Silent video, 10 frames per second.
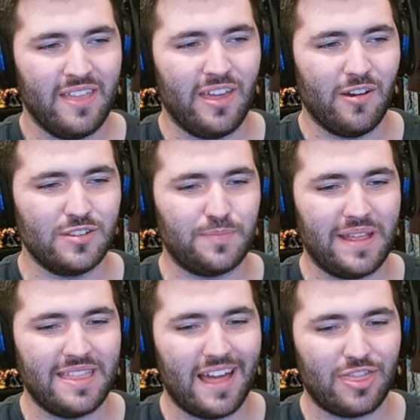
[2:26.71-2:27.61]
There's
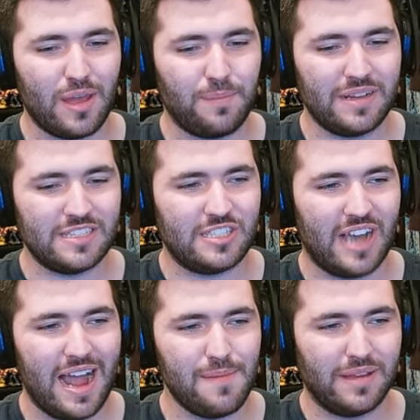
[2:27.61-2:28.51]
been nothing but
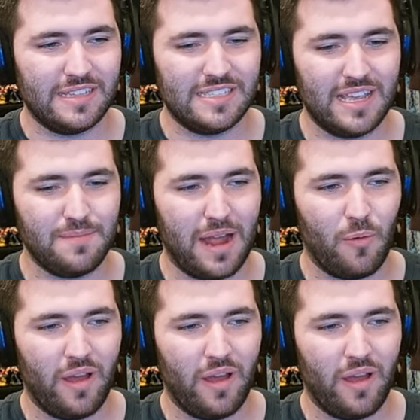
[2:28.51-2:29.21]
diamonds in my way.